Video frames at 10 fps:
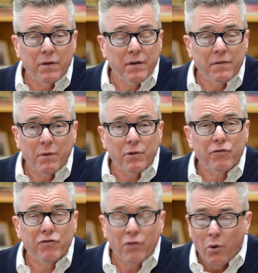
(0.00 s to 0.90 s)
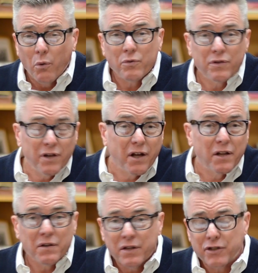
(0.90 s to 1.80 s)
And they were so
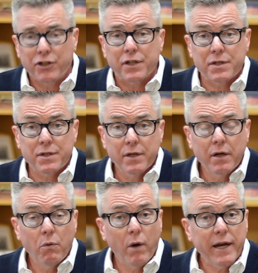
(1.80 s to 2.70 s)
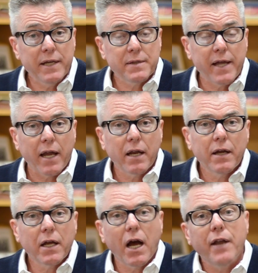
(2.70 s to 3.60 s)
delicious. Why is that?
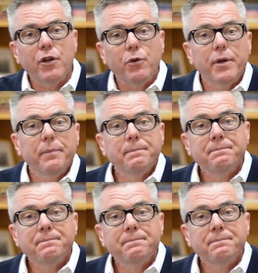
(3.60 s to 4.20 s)
God knew it.